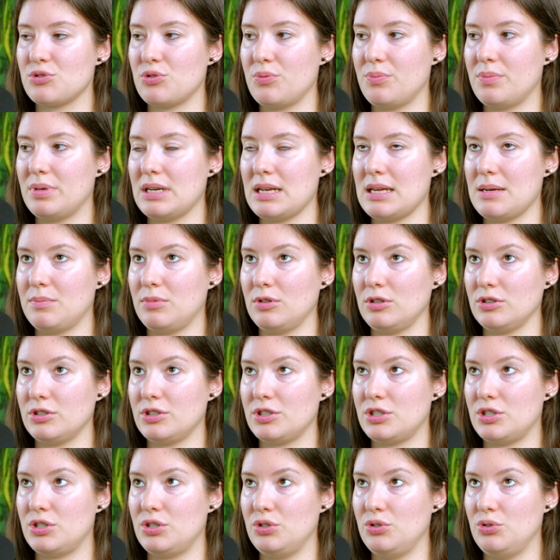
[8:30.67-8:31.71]
we've been able
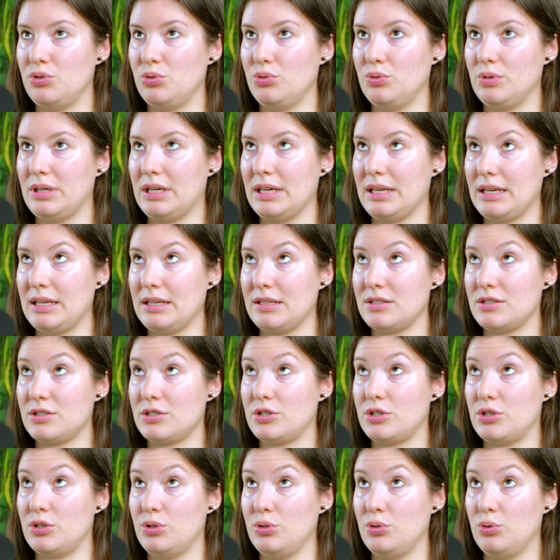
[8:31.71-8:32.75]
to get it
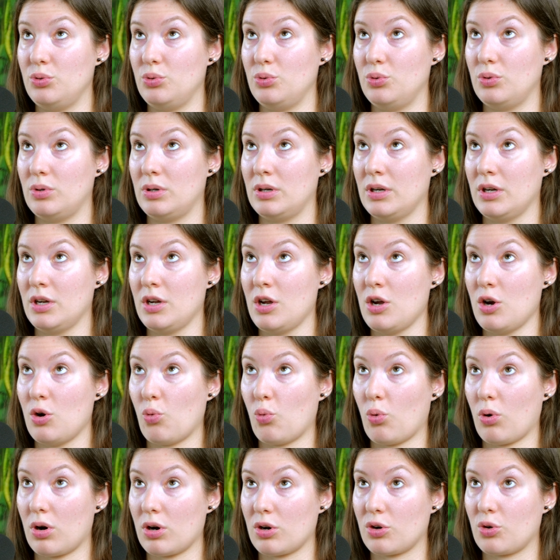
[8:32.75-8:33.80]
to
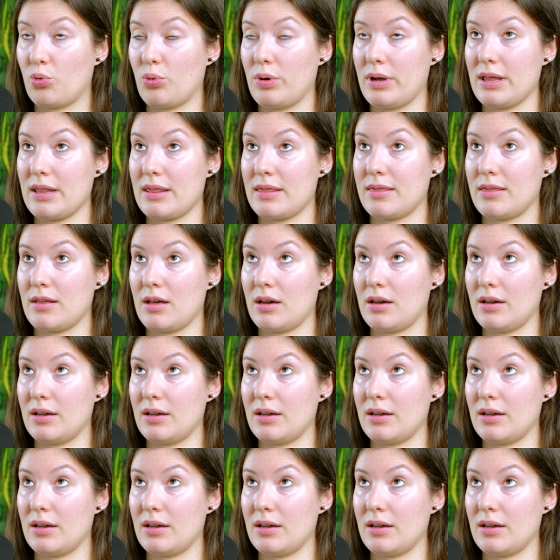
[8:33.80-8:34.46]
work with